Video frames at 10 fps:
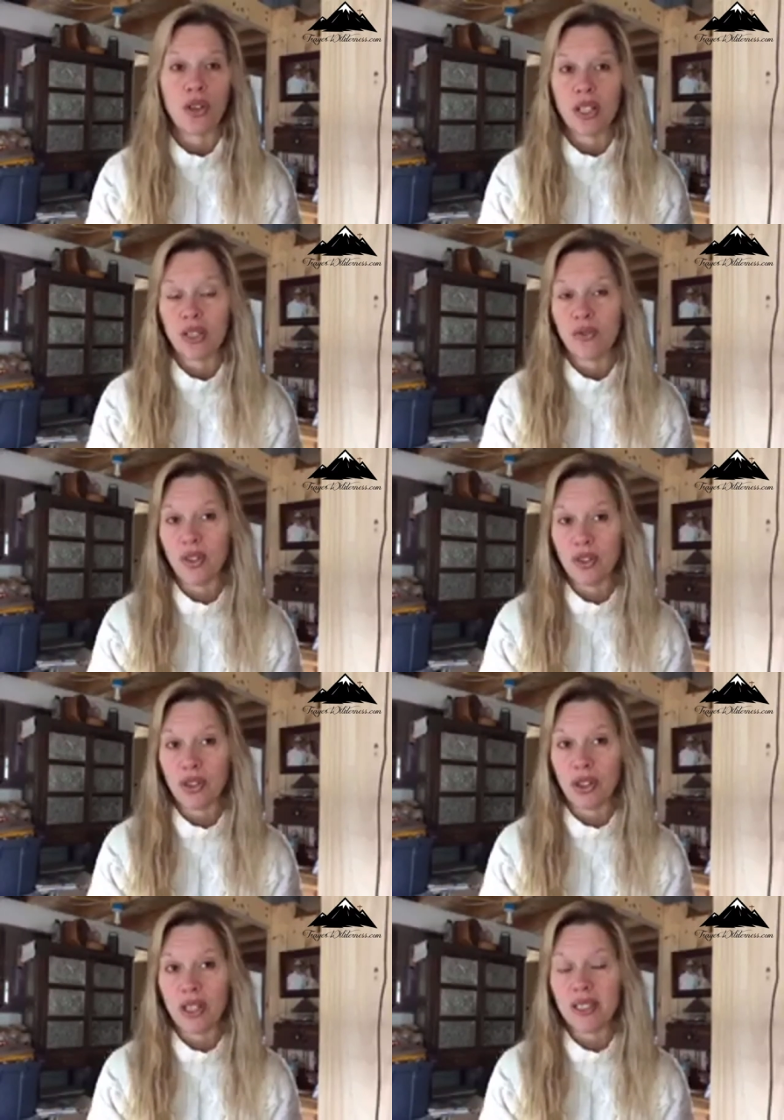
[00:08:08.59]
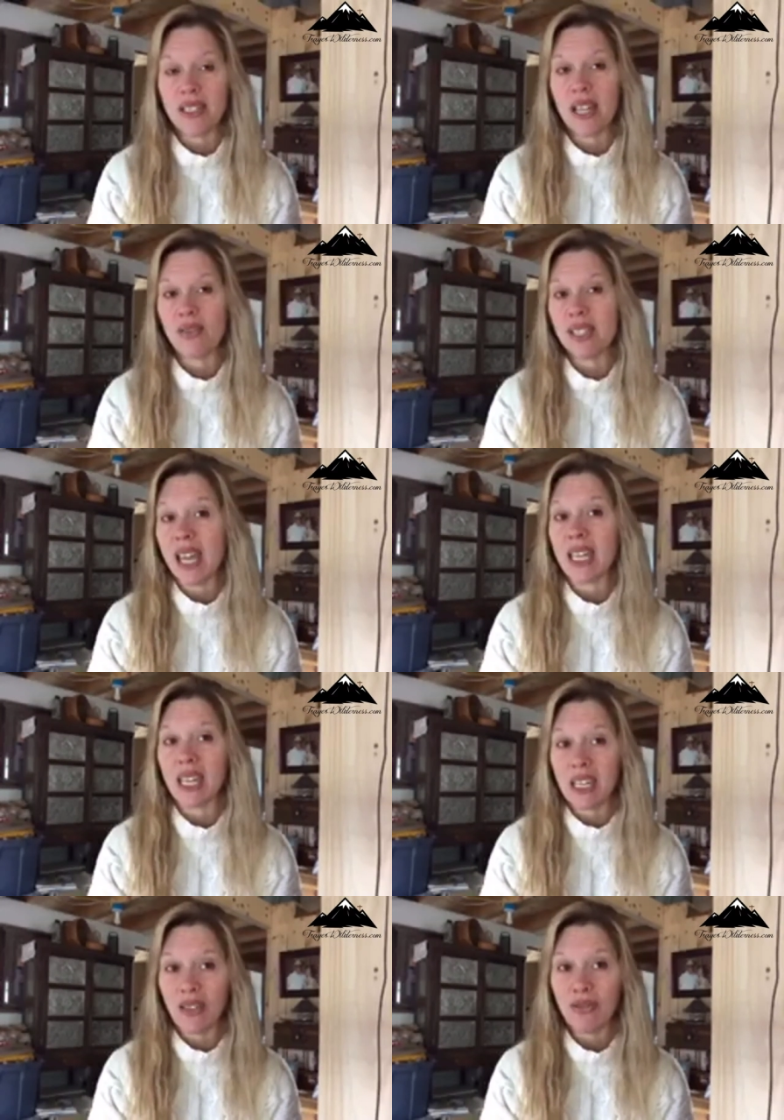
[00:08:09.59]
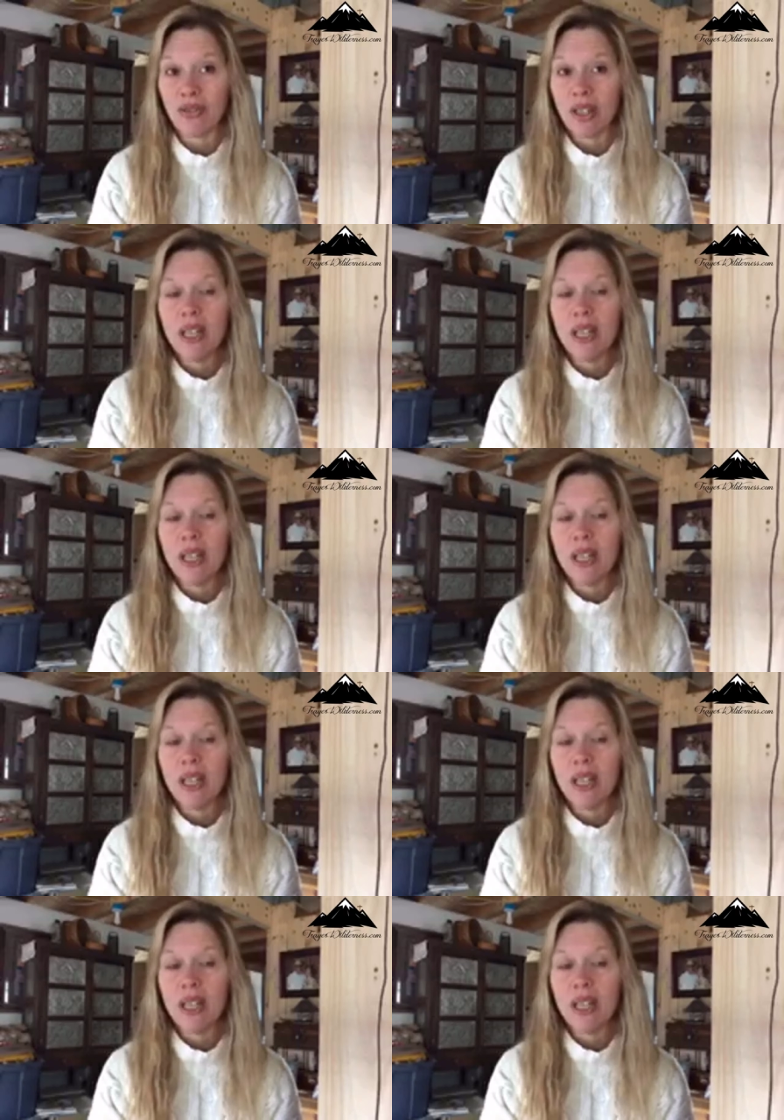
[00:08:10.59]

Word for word: for his future, instead of saying if